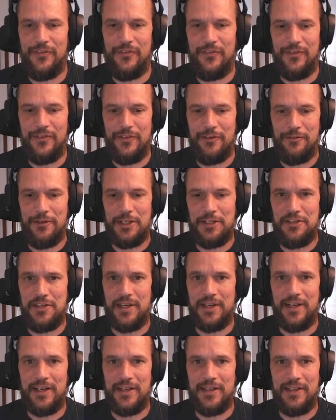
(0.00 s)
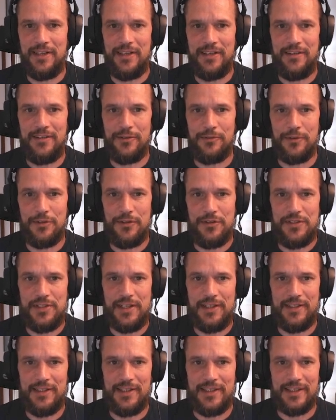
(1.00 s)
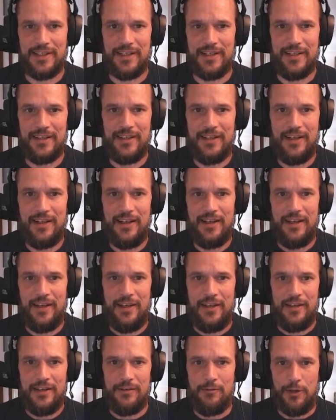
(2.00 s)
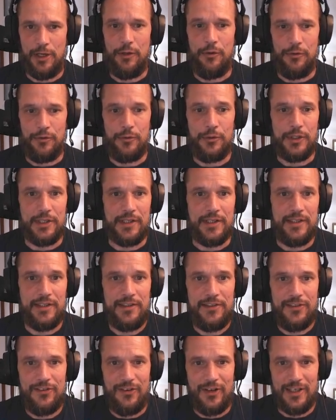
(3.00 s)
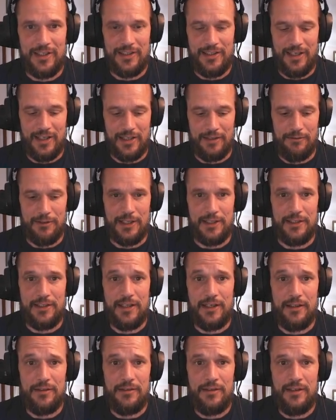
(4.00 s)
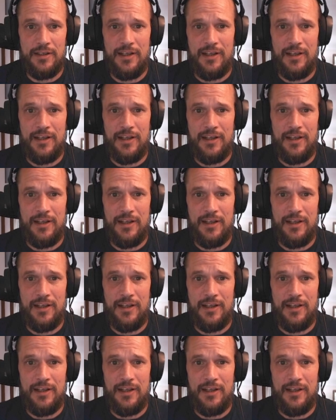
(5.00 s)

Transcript: the things that I did to understand it again while doing this, right now.